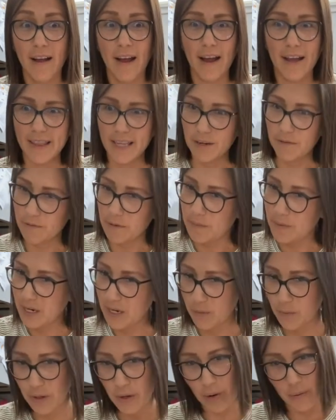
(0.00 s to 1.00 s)
And then from
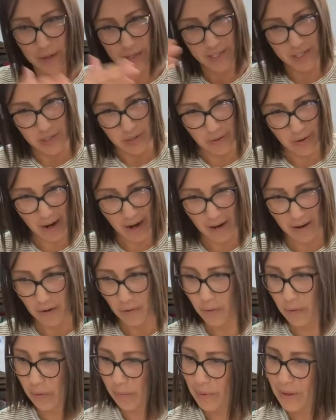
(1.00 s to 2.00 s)
there we'll go into our
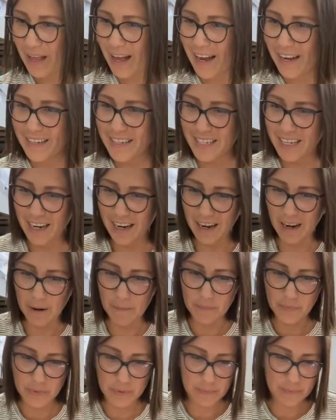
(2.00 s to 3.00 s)
whole plot
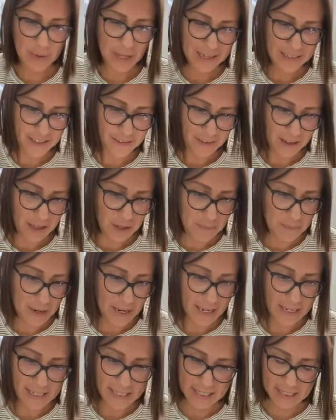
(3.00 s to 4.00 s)

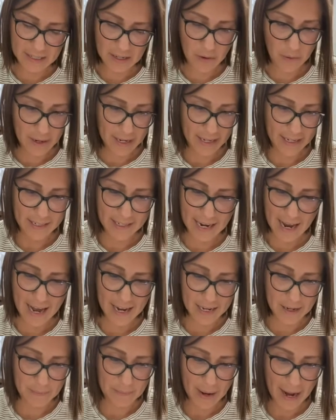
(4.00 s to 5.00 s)
development, going into
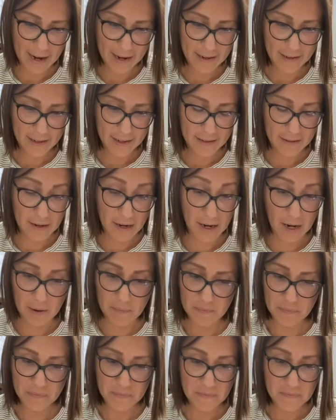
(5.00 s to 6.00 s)
adding back
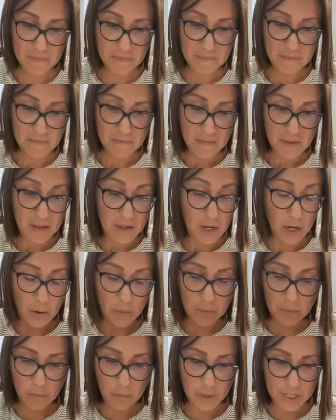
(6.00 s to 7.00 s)
you know,
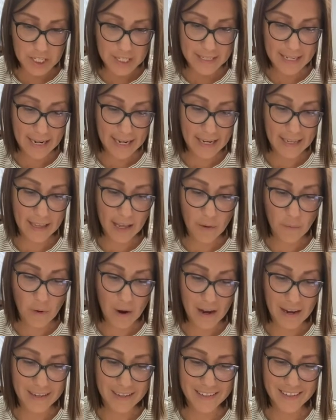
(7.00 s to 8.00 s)
which setting they
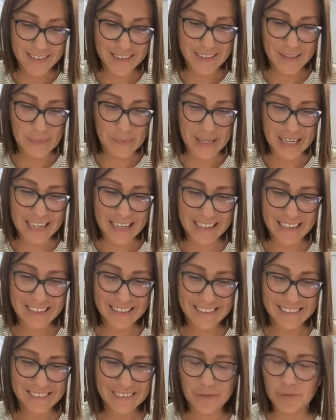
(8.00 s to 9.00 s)
want to be,
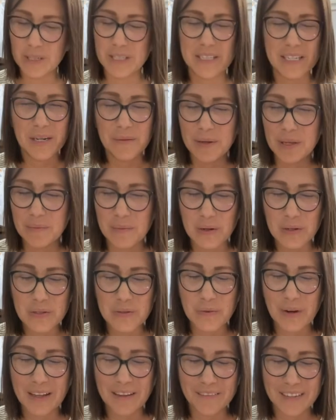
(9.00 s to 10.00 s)
what's be the
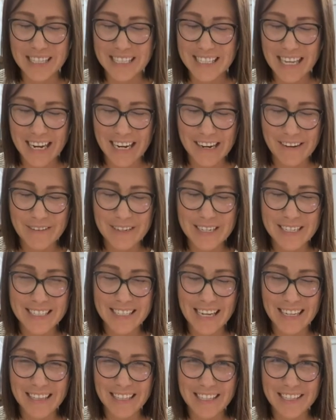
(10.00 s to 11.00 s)
most relevant setting to
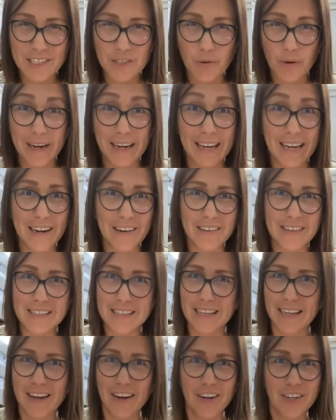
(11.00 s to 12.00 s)
set this story in. Is
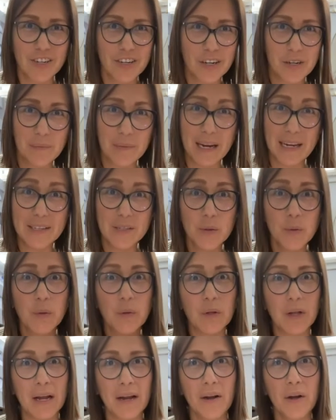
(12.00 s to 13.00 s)
the character going to be at
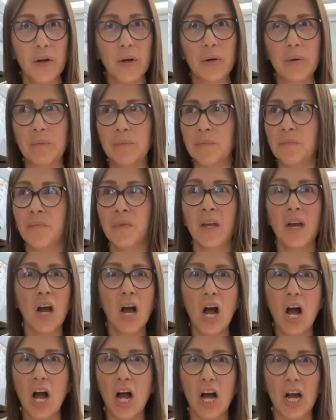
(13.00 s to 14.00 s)
school, at home,
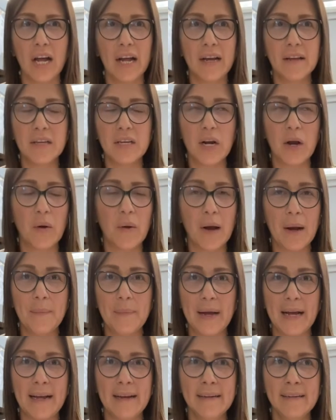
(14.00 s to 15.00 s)
you know, up
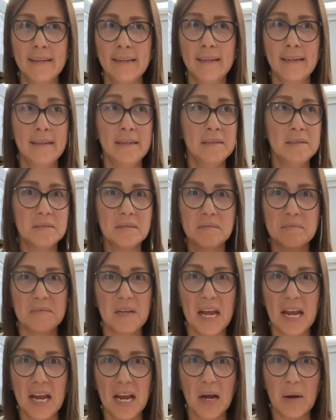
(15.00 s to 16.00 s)
at
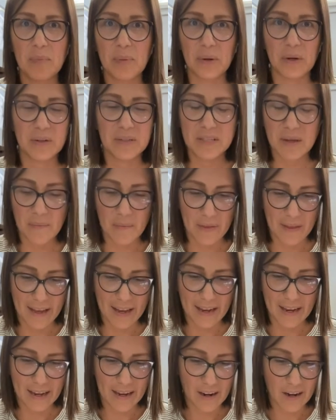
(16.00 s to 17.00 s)
camp or
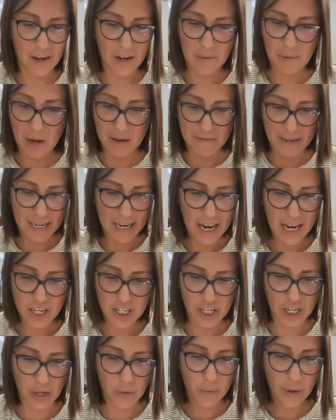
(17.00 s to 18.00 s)
something, on
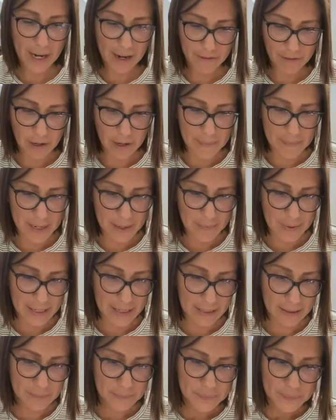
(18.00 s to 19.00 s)
vacation, whatever it may be.